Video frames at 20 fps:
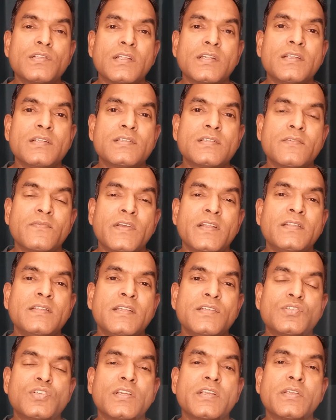That is, when
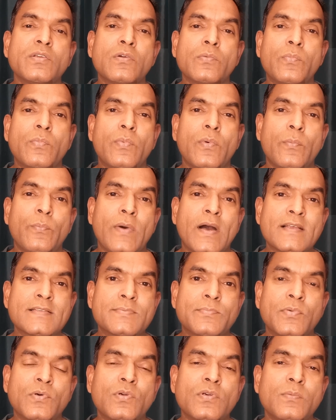they check your
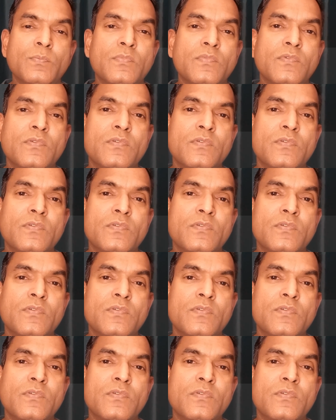passport